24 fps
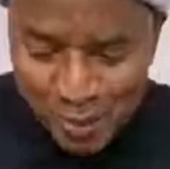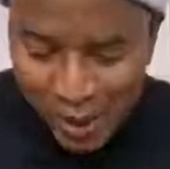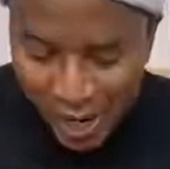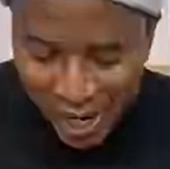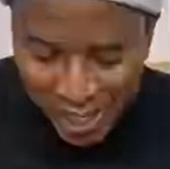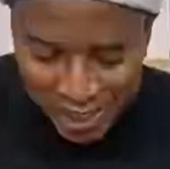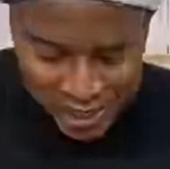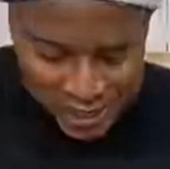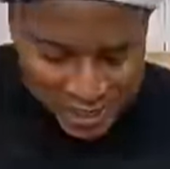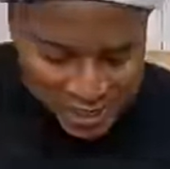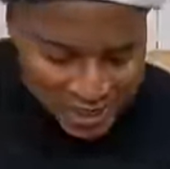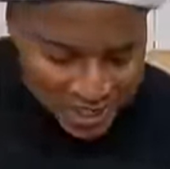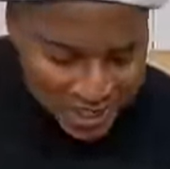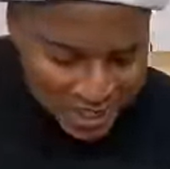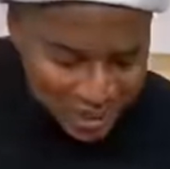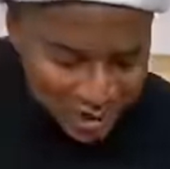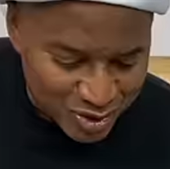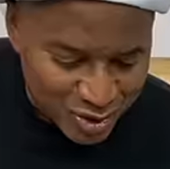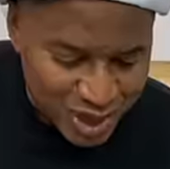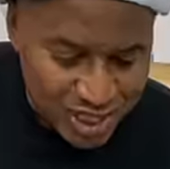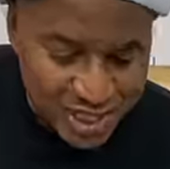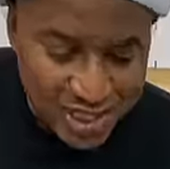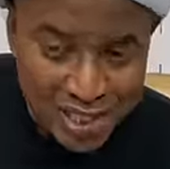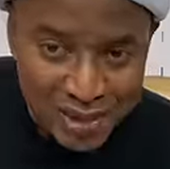punch.
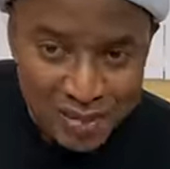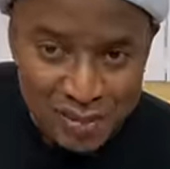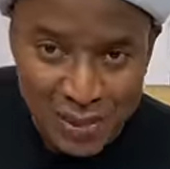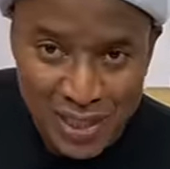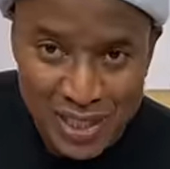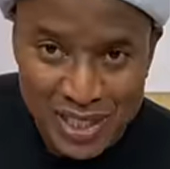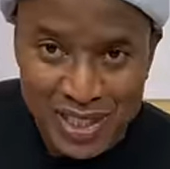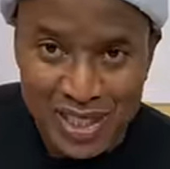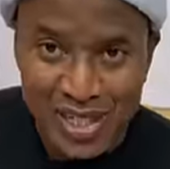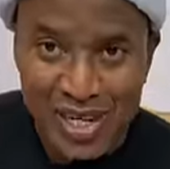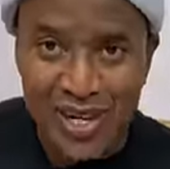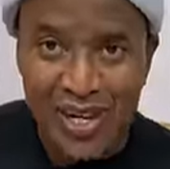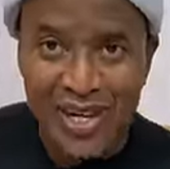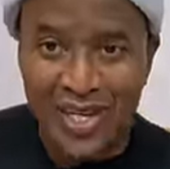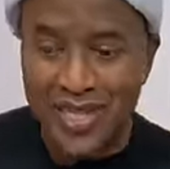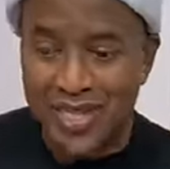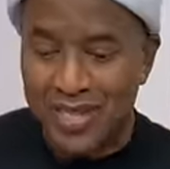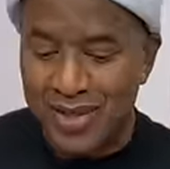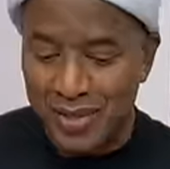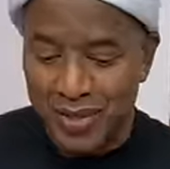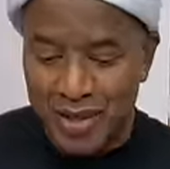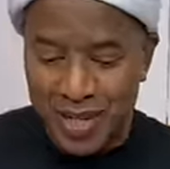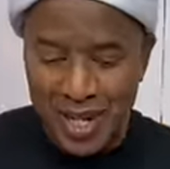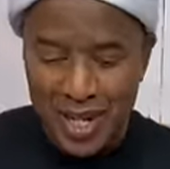That's right. Your boy's an
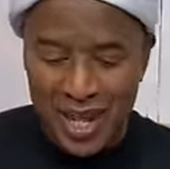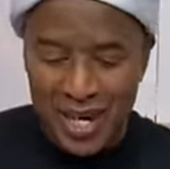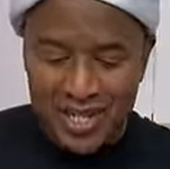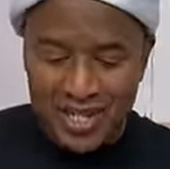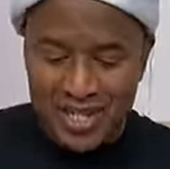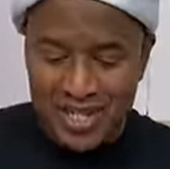artist, okay? I